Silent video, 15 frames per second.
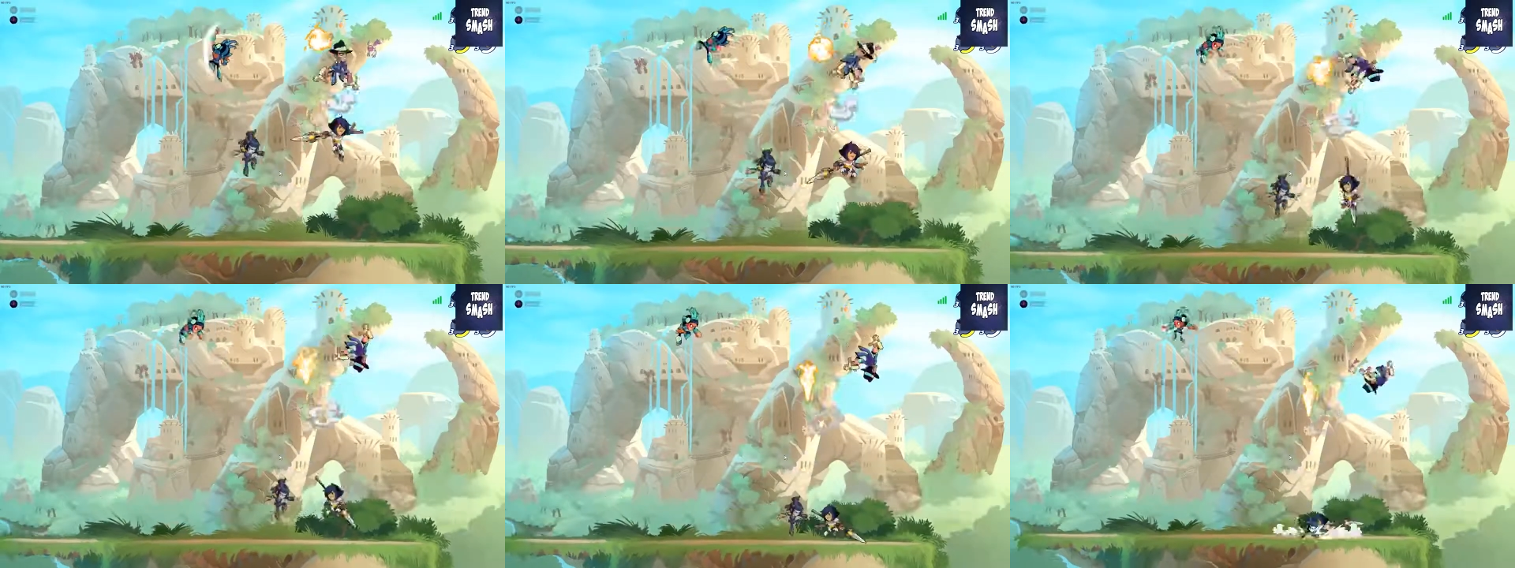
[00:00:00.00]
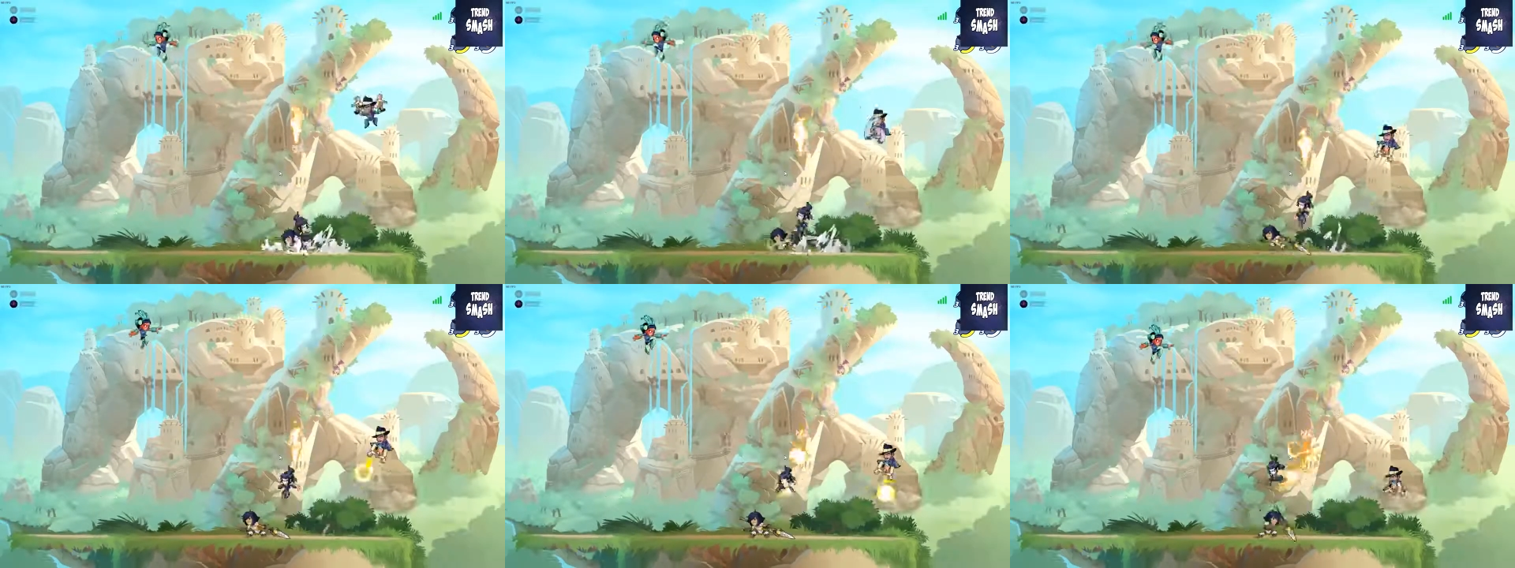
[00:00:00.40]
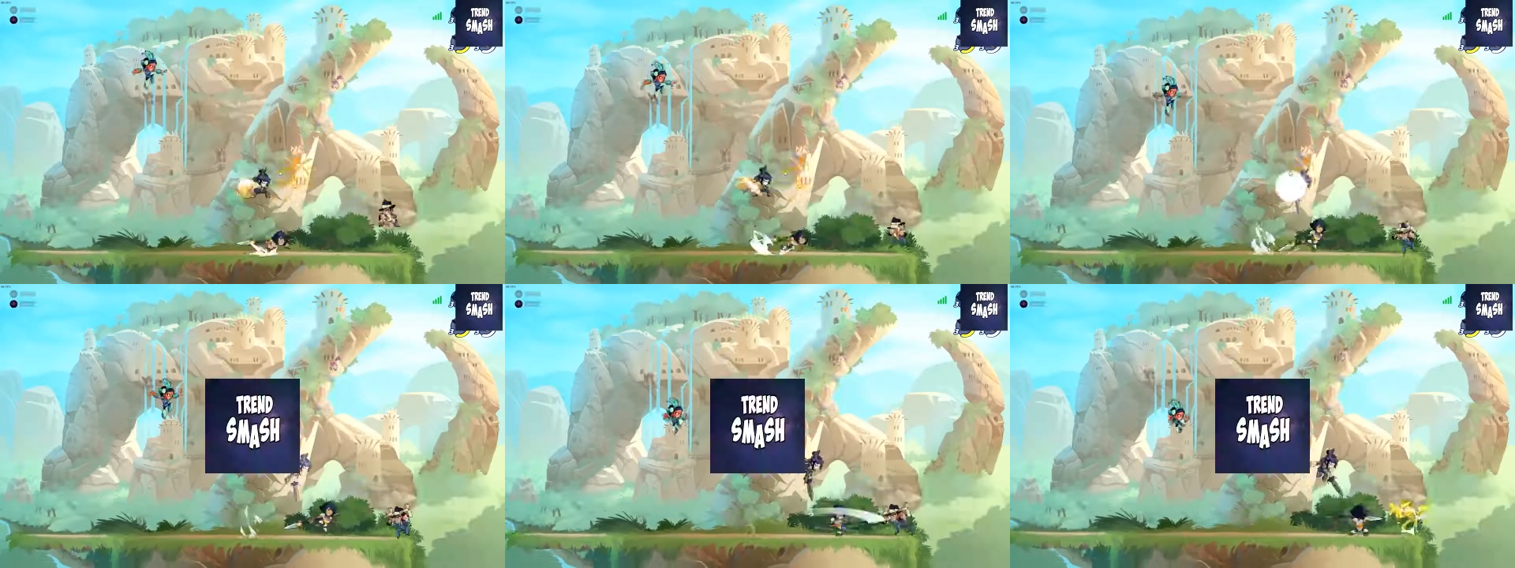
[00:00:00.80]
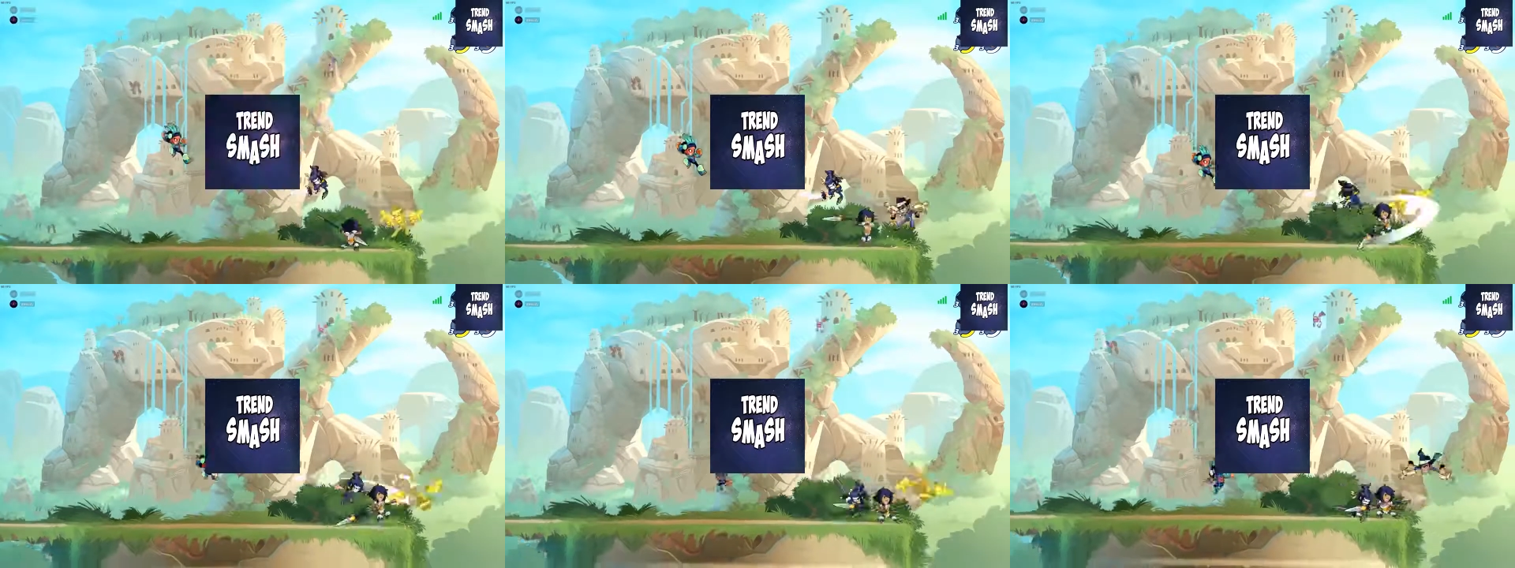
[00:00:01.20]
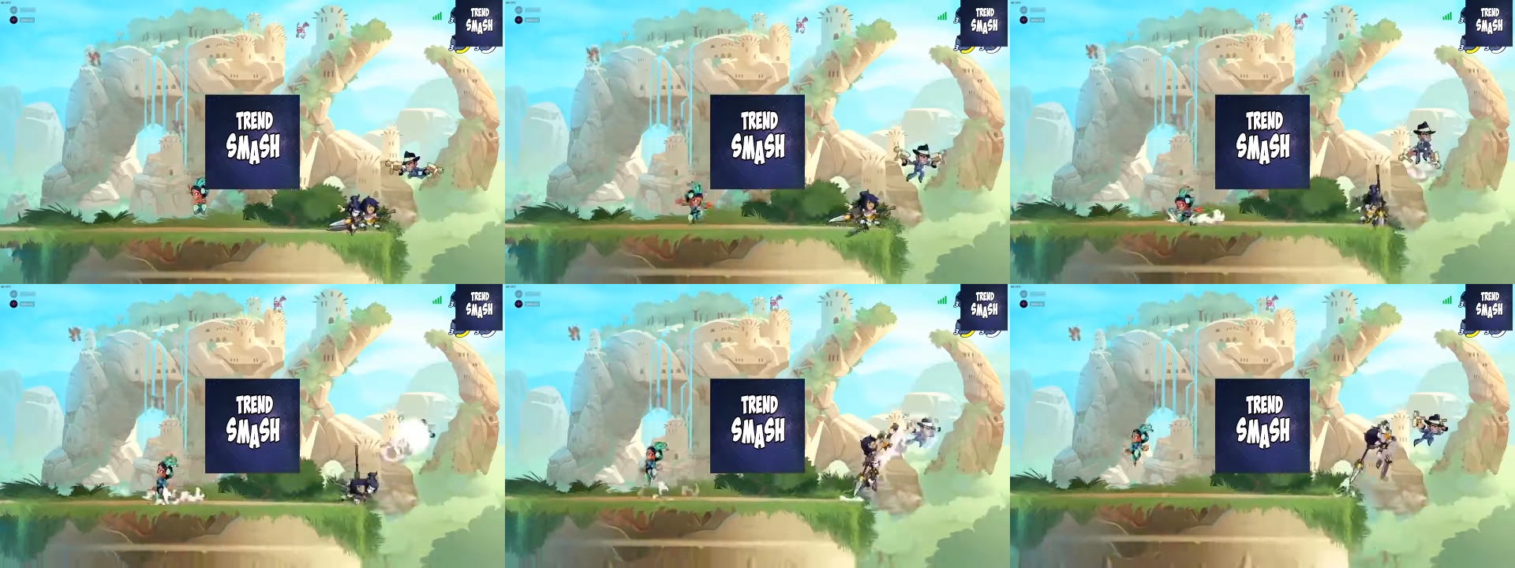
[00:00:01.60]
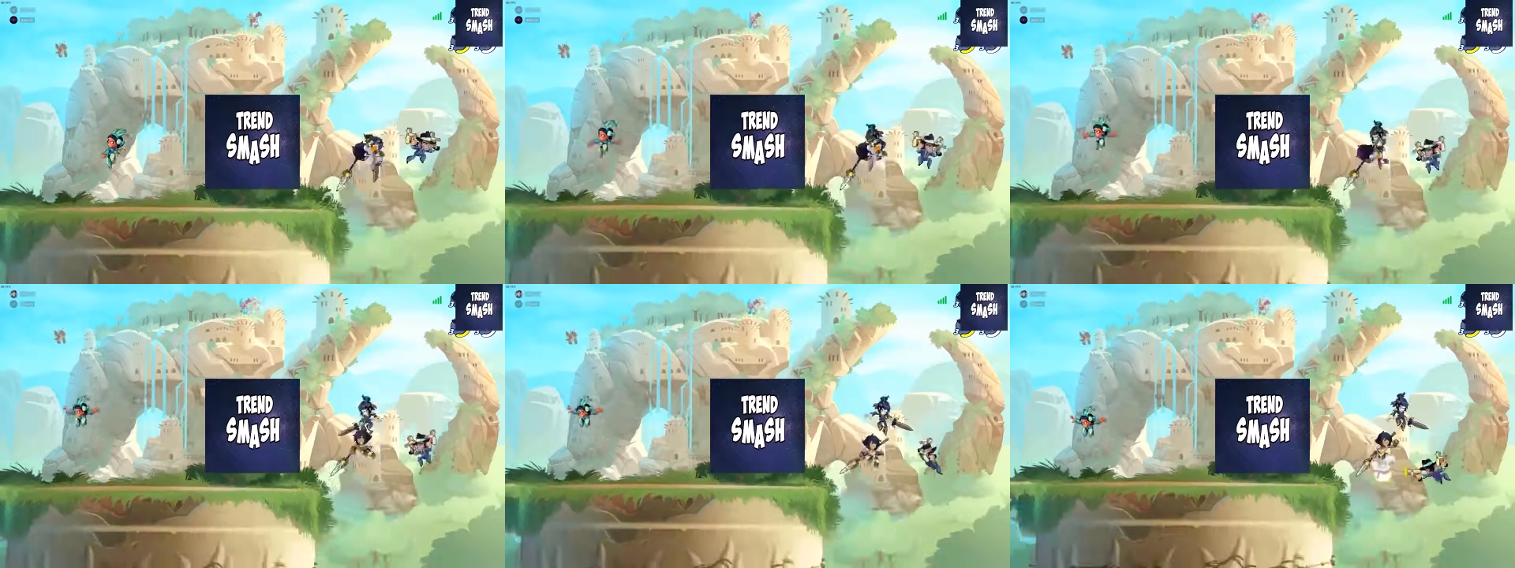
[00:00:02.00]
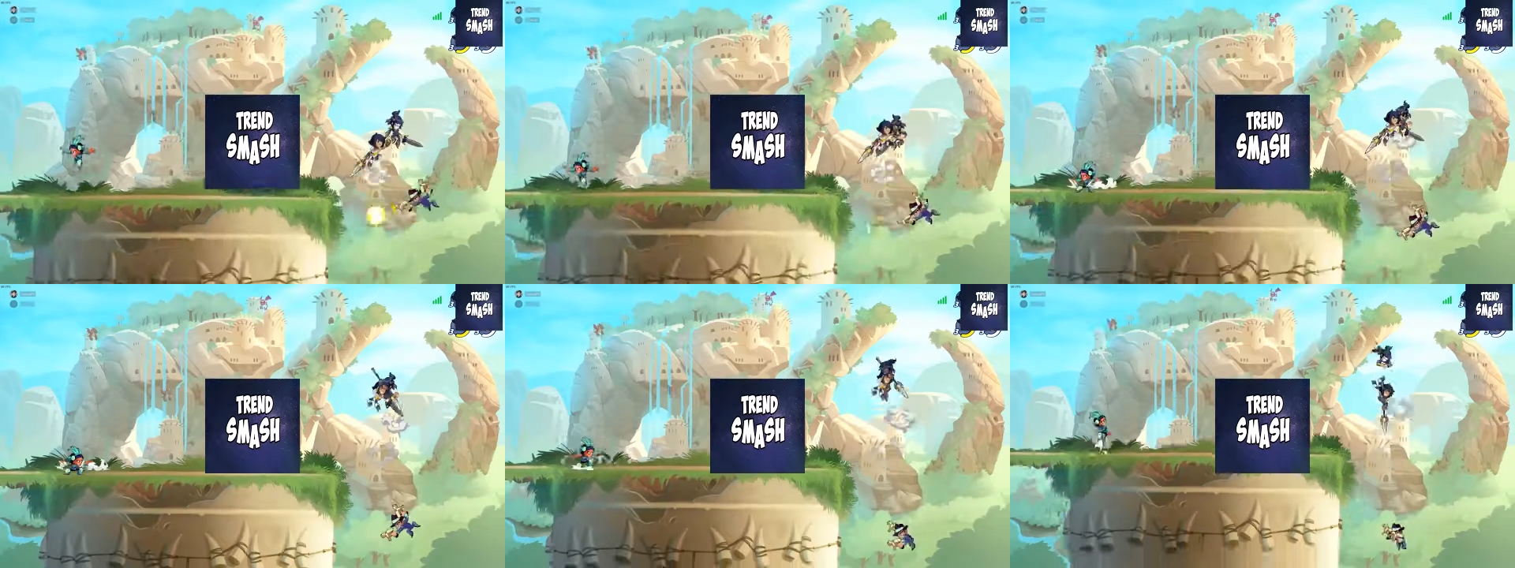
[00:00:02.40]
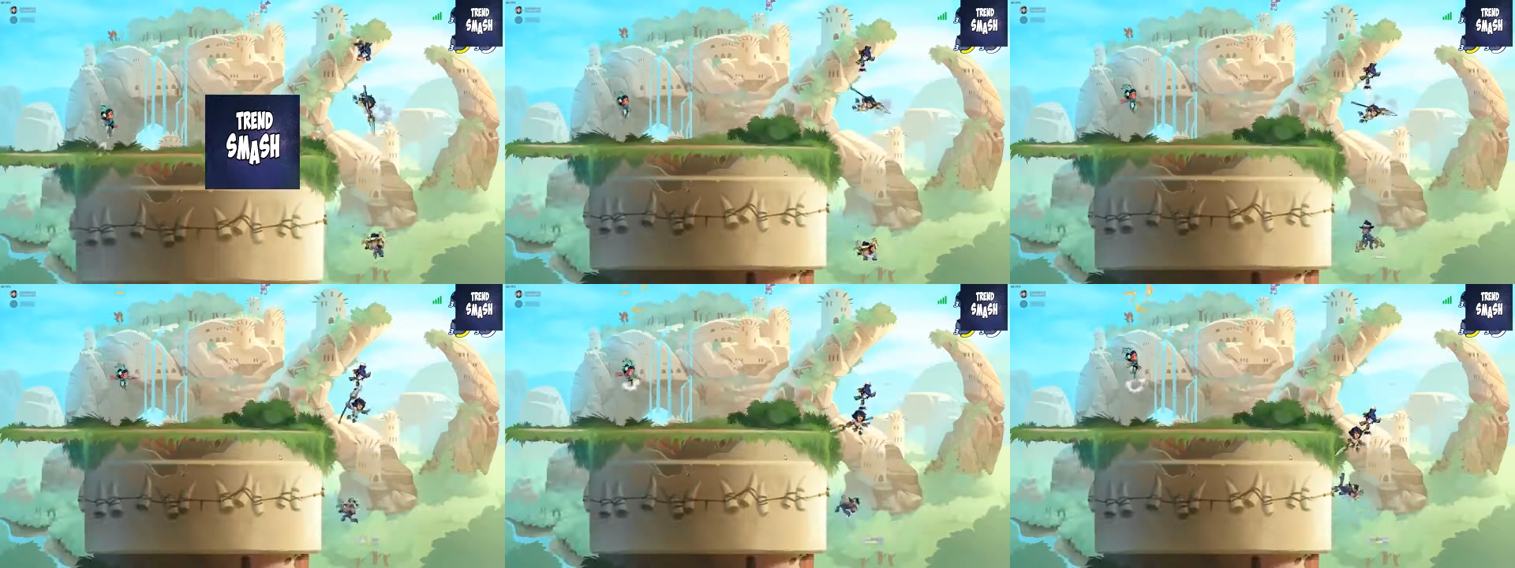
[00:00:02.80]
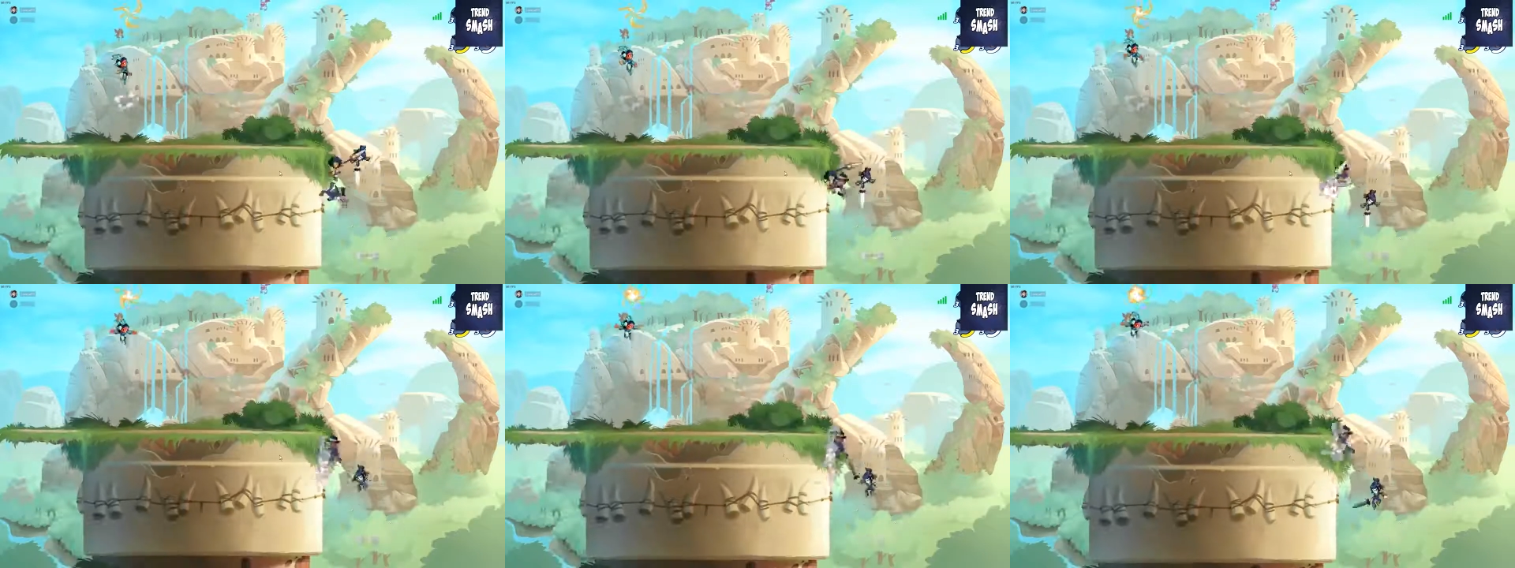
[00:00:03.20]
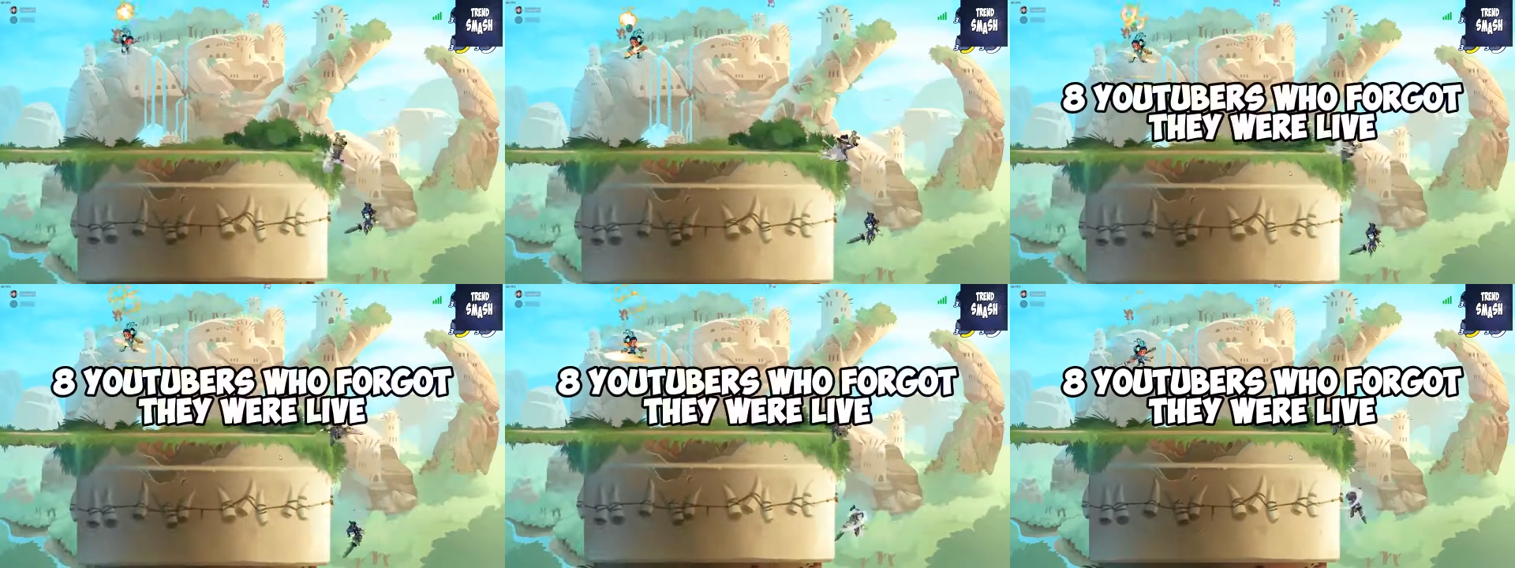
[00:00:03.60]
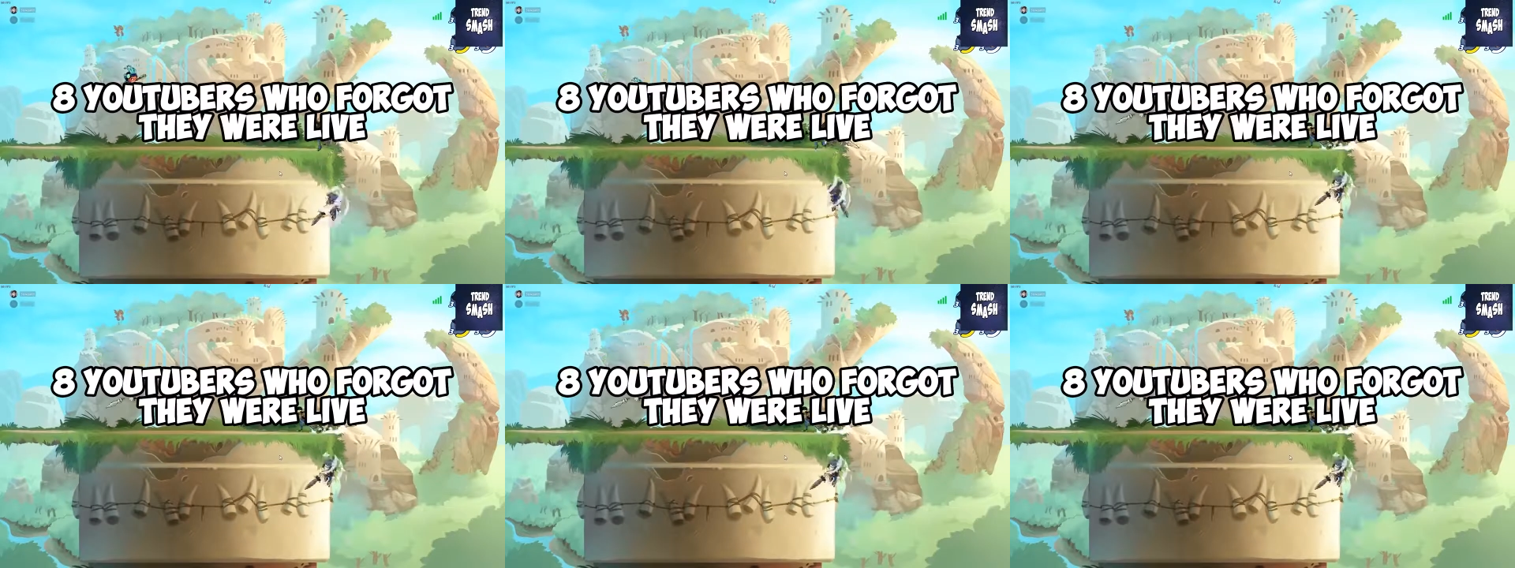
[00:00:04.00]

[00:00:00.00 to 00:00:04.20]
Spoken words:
[unreadable: no face in view]